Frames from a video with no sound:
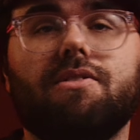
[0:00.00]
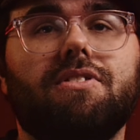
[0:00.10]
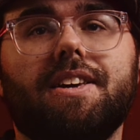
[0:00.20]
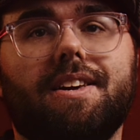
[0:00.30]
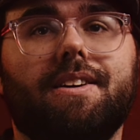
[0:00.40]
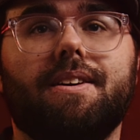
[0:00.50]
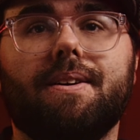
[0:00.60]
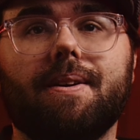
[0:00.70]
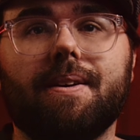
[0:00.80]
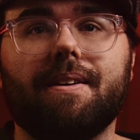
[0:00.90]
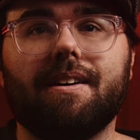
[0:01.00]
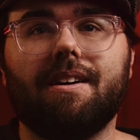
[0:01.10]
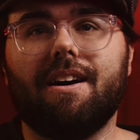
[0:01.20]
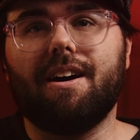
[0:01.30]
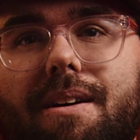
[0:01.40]
the,
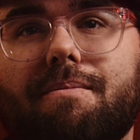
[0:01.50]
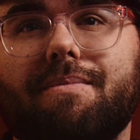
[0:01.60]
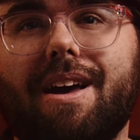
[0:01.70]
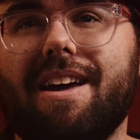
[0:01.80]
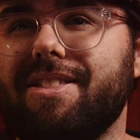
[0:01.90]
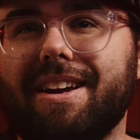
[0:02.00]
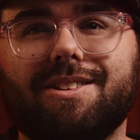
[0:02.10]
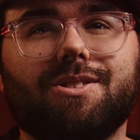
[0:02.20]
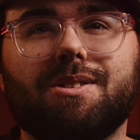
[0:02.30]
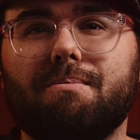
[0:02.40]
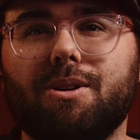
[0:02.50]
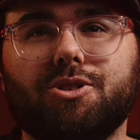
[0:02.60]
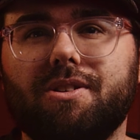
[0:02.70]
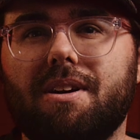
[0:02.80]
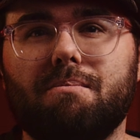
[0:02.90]
I think it's just a
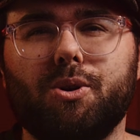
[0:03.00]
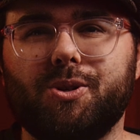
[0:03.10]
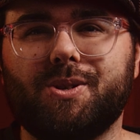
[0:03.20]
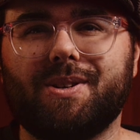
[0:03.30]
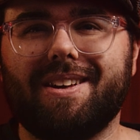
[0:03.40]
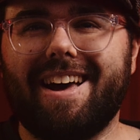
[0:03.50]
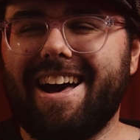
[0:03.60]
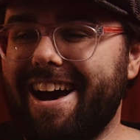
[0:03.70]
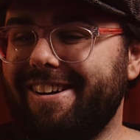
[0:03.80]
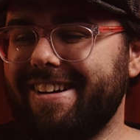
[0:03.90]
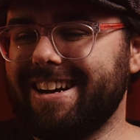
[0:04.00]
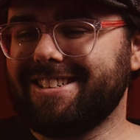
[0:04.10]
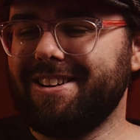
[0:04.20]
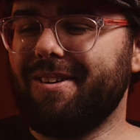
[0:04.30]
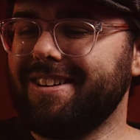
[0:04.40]
bunch of numbers. I don't
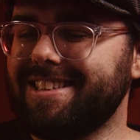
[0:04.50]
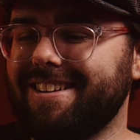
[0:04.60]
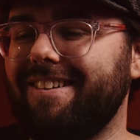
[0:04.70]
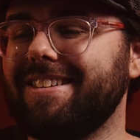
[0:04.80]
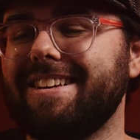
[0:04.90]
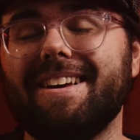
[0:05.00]
actually know what it's called,